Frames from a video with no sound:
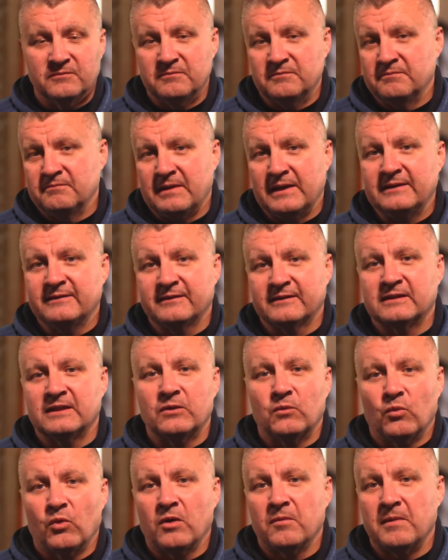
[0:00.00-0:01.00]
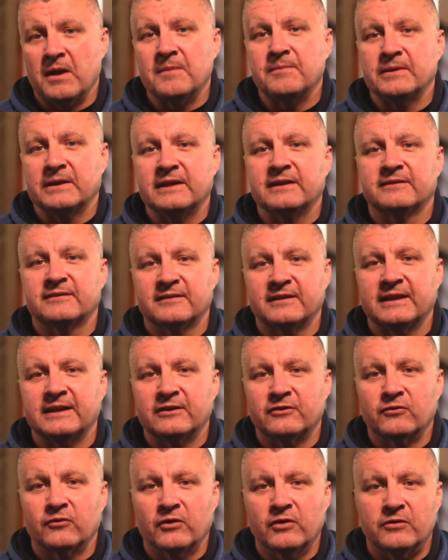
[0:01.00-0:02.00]
basically warm up an insulated
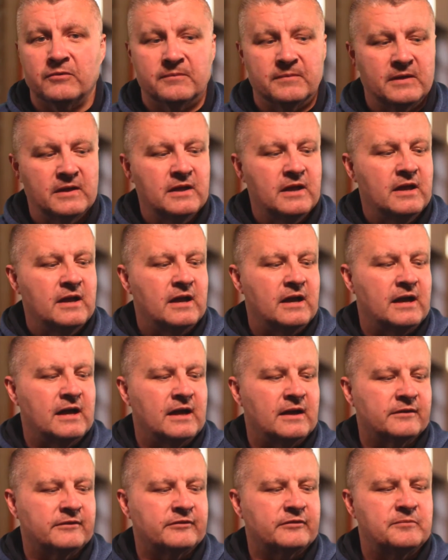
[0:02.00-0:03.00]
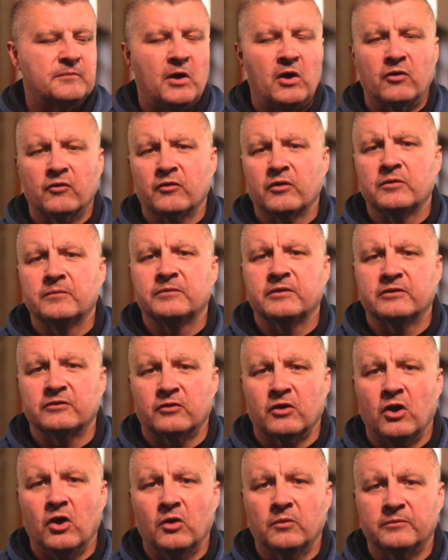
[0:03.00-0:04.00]
room. Small rooms in your
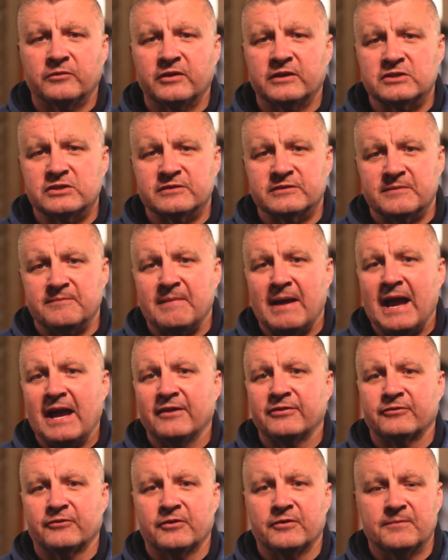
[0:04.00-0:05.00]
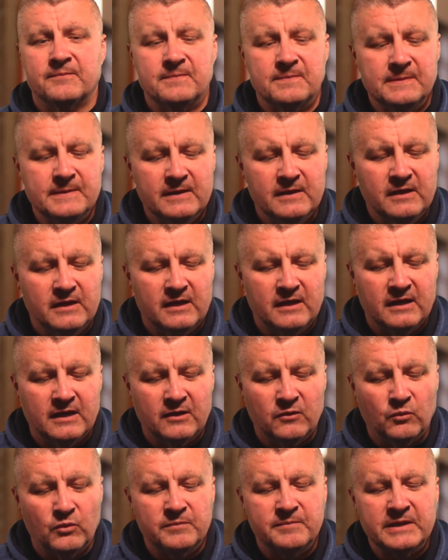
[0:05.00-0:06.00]
home, such as a bathroom,
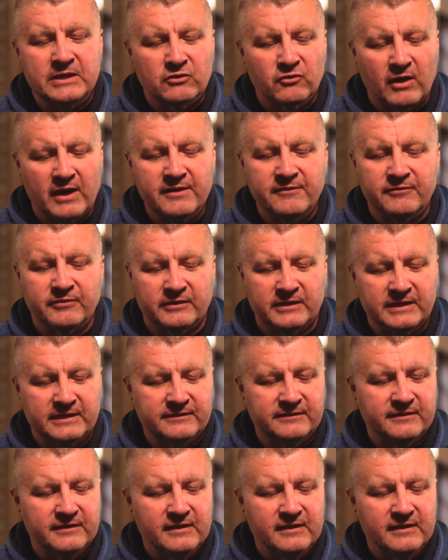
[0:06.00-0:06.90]
would be great for these.